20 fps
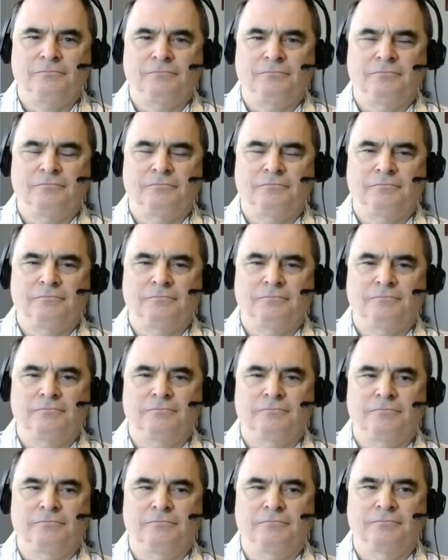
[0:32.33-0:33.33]

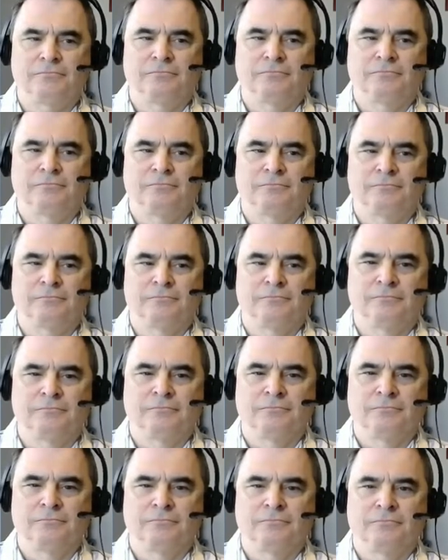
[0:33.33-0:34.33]

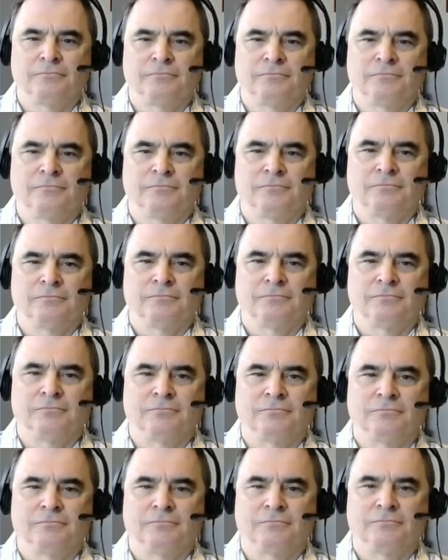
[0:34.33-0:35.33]

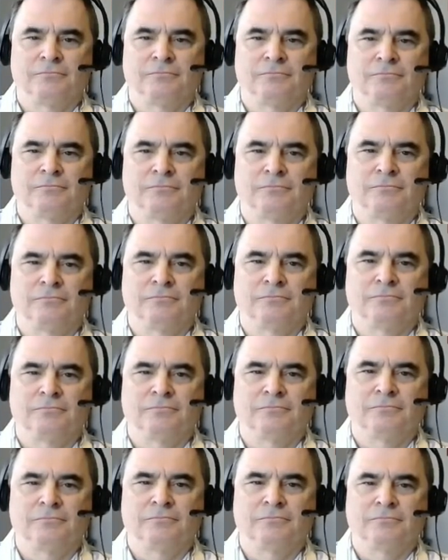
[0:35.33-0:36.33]

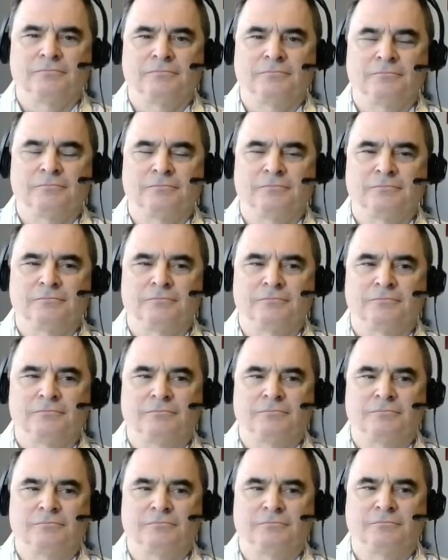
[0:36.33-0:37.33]

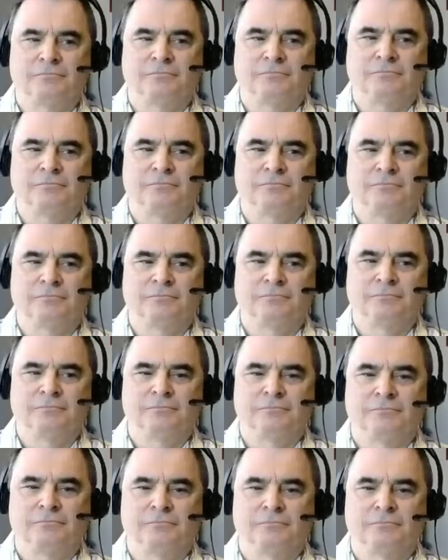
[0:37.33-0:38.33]

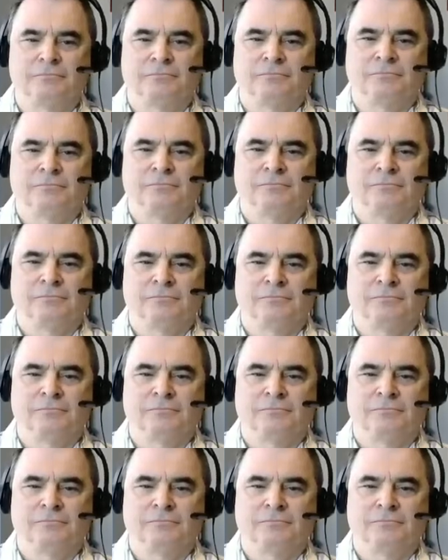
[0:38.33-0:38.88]
[no speech]